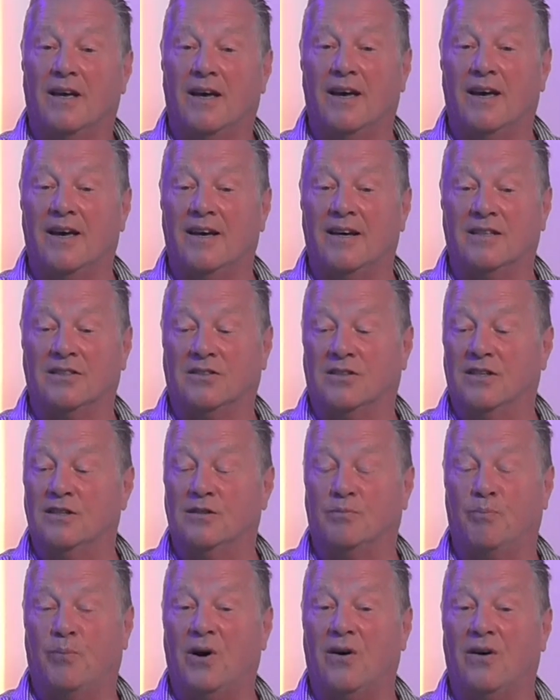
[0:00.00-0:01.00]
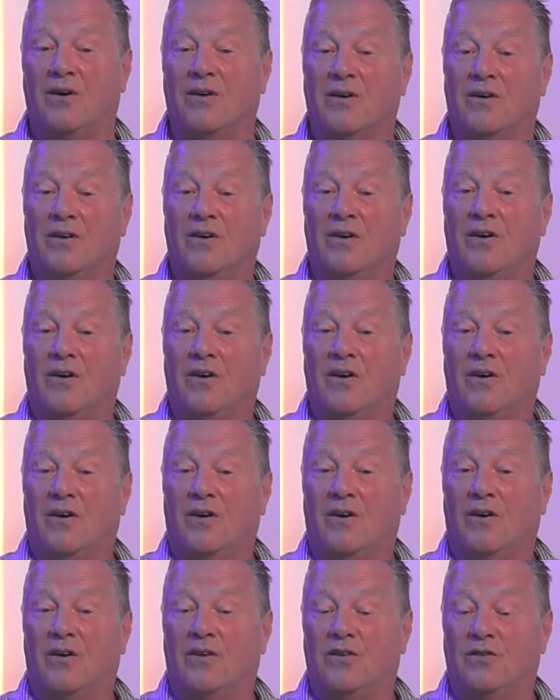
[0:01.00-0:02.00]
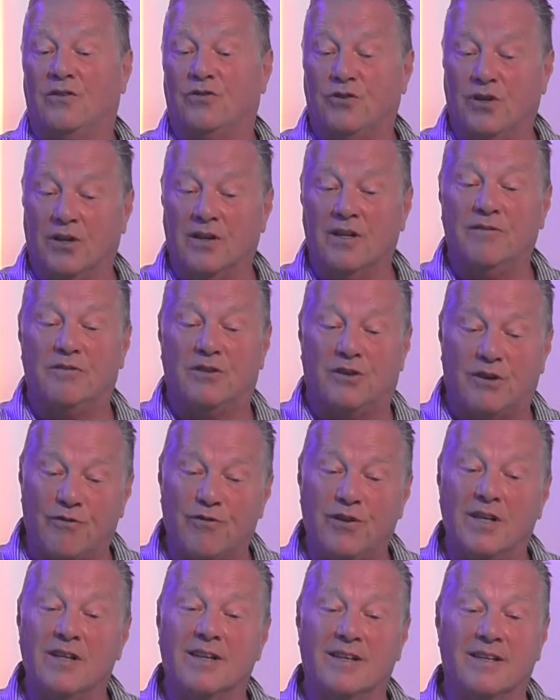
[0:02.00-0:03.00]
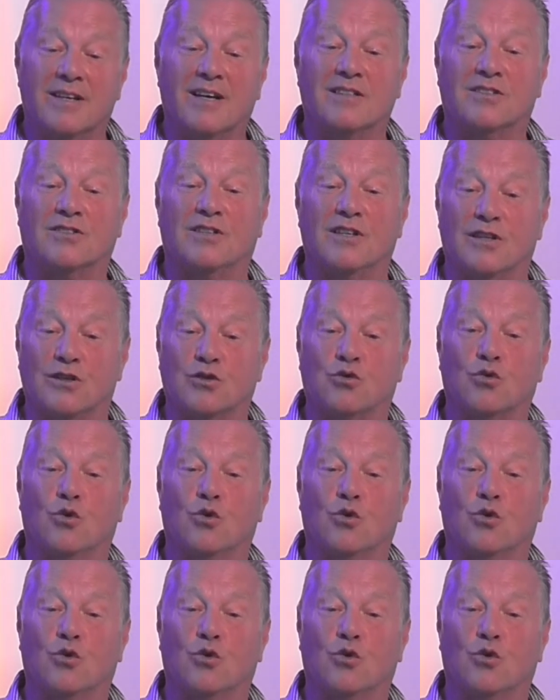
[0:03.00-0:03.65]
I says, but revealing this to the